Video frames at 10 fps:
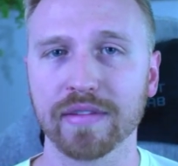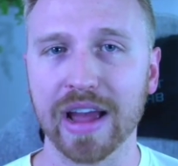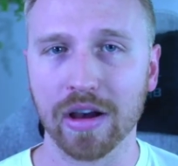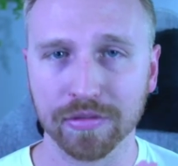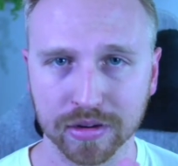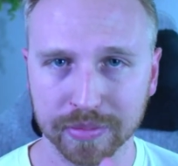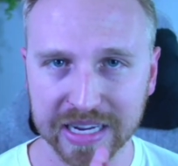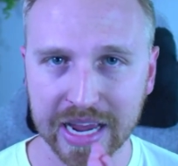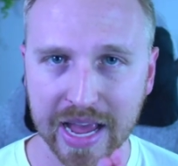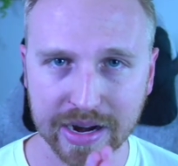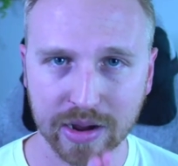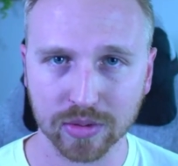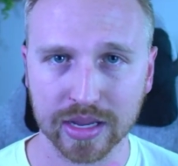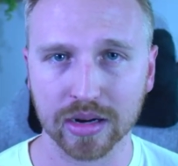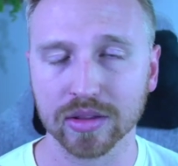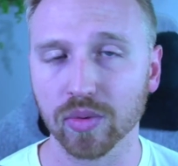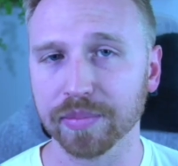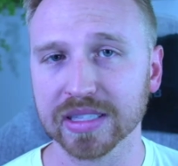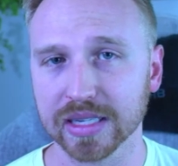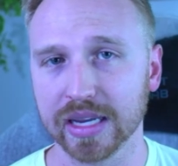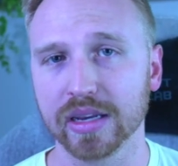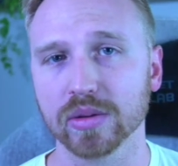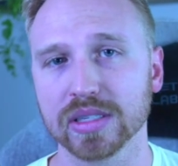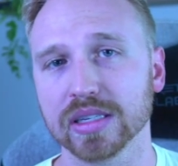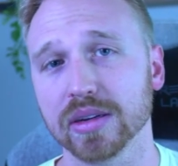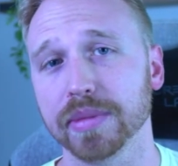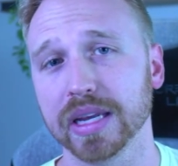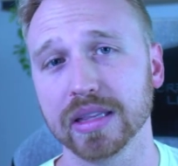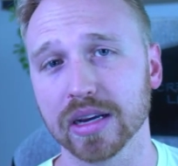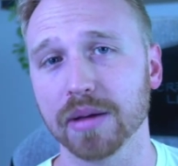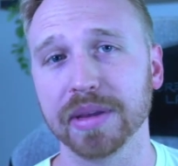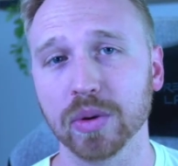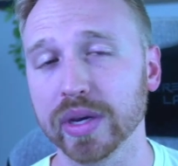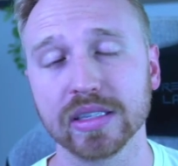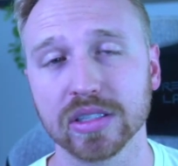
alpha to be had out there in the Remnants ecosystem in the coming weeks.